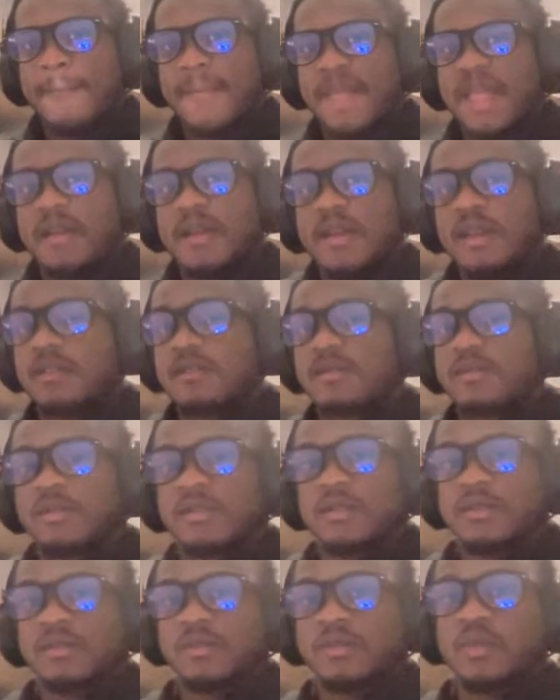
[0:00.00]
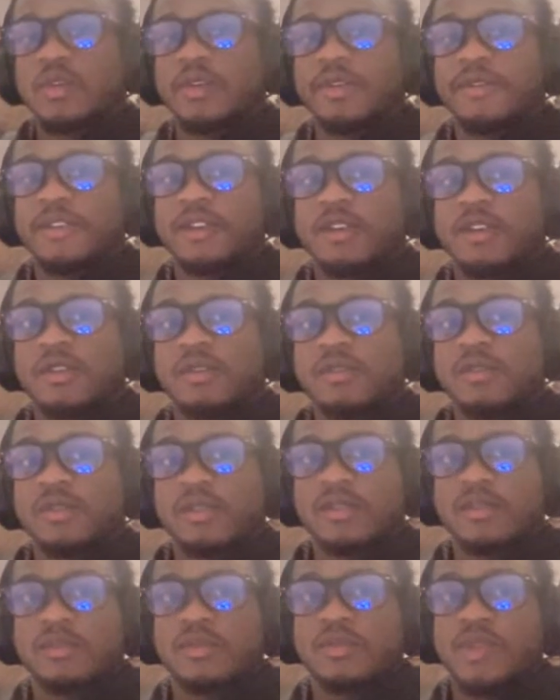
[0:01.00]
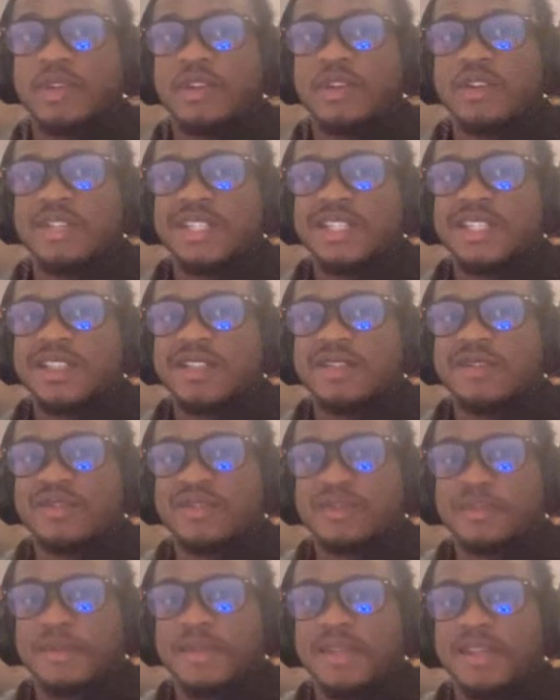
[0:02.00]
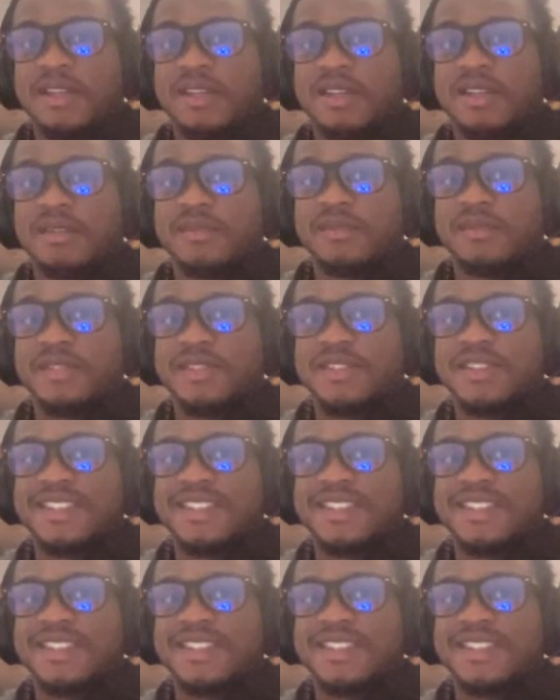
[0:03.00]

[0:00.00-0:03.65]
I don't know. One of y'all are wrong. Point guard to center is a big difference.